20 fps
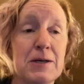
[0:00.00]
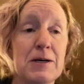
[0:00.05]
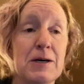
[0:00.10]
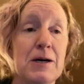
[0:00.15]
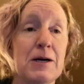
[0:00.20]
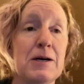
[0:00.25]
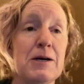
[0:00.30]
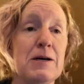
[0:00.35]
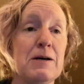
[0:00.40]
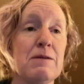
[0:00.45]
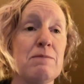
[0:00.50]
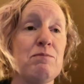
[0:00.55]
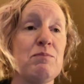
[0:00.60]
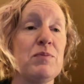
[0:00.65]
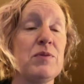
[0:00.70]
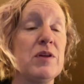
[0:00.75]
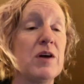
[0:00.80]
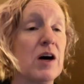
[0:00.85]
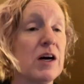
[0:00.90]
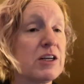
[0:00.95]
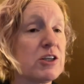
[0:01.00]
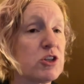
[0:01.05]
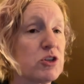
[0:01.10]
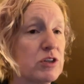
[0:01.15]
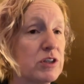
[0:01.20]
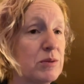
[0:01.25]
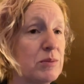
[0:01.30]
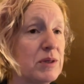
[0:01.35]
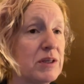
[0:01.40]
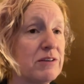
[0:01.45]
Not a
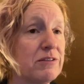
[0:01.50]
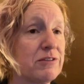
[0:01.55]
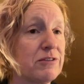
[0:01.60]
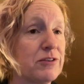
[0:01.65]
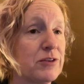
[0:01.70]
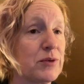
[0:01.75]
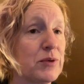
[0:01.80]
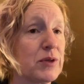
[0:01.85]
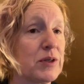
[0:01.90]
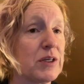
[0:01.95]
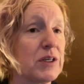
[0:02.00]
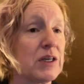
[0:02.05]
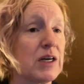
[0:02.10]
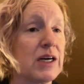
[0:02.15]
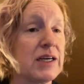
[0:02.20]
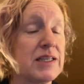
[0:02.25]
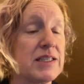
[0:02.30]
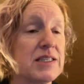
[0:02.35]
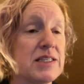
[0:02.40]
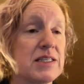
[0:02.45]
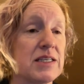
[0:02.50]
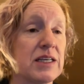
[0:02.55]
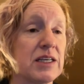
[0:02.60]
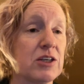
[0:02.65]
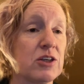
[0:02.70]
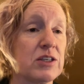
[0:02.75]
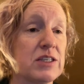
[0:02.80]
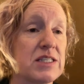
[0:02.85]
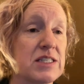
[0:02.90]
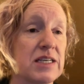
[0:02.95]
treatment for
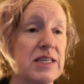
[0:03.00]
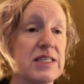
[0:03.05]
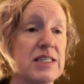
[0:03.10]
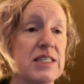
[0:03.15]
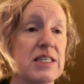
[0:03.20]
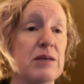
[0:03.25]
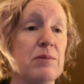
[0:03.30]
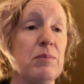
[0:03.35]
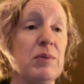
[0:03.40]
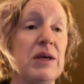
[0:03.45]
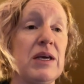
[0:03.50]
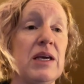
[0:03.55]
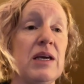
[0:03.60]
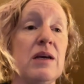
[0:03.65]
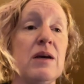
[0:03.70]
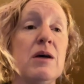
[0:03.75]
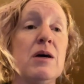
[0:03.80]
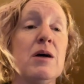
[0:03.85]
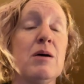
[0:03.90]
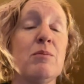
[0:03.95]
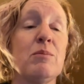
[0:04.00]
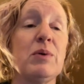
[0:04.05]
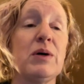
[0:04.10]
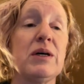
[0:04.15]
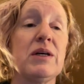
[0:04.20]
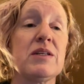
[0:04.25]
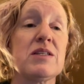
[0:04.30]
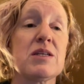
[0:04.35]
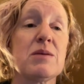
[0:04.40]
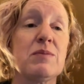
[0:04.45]
increased ICP,
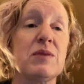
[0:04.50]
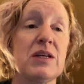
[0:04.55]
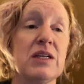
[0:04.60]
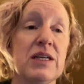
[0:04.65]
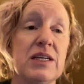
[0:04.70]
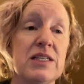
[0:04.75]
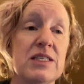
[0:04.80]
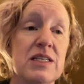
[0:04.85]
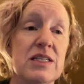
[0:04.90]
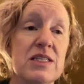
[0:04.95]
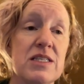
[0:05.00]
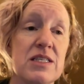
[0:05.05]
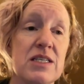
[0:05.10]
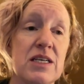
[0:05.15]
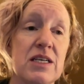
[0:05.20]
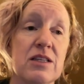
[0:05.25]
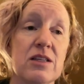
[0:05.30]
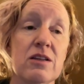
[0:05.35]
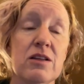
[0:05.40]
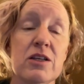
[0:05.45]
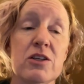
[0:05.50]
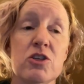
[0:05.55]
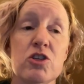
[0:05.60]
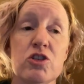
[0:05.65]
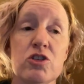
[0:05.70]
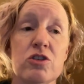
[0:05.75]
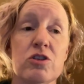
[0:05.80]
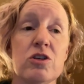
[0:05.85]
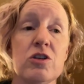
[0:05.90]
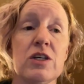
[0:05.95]
but something I did see in the
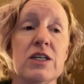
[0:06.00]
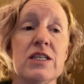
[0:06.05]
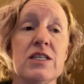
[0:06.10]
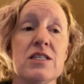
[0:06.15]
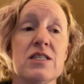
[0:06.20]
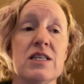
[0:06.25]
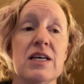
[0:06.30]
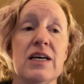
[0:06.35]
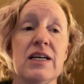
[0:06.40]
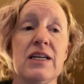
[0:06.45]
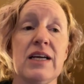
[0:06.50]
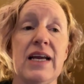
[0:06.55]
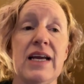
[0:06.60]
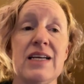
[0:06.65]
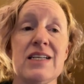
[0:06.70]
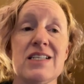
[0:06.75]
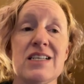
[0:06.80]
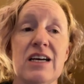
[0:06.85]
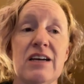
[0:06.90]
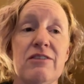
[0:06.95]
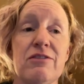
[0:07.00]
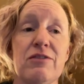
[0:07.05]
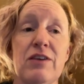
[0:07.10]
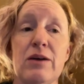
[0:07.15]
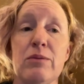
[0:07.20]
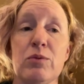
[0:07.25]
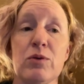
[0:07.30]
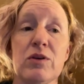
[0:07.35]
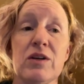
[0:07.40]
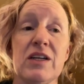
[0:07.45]
literature is that
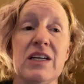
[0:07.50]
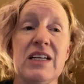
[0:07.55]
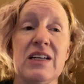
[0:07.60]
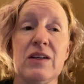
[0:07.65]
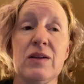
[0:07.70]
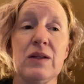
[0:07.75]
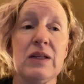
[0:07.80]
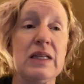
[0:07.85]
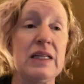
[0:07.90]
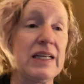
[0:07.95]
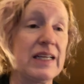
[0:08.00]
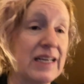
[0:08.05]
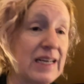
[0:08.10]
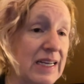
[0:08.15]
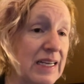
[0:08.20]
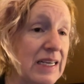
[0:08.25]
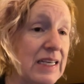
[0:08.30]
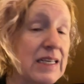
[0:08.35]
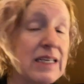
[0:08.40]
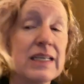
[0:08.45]
antifibrinolytic